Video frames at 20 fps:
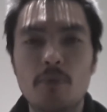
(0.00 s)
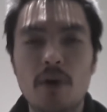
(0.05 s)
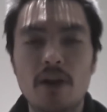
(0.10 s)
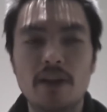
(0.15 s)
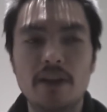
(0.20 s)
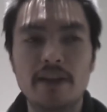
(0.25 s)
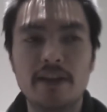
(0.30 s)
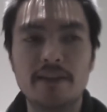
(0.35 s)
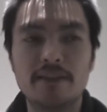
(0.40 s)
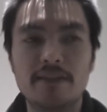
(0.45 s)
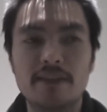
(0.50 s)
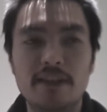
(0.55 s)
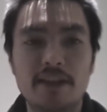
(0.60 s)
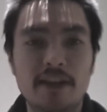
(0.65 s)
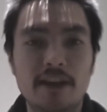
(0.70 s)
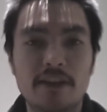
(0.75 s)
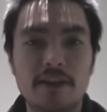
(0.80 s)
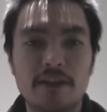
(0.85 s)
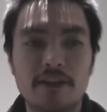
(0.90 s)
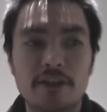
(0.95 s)
well against
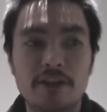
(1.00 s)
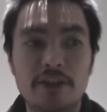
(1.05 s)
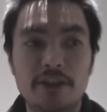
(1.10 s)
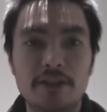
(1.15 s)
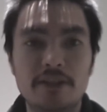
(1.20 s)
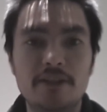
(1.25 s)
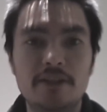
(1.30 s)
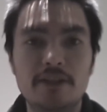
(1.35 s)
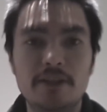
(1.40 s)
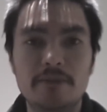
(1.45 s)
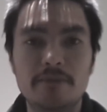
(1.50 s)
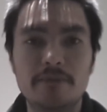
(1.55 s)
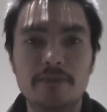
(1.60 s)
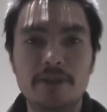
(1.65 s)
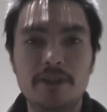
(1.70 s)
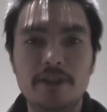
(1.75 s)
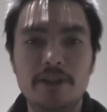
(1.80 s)
any other good team.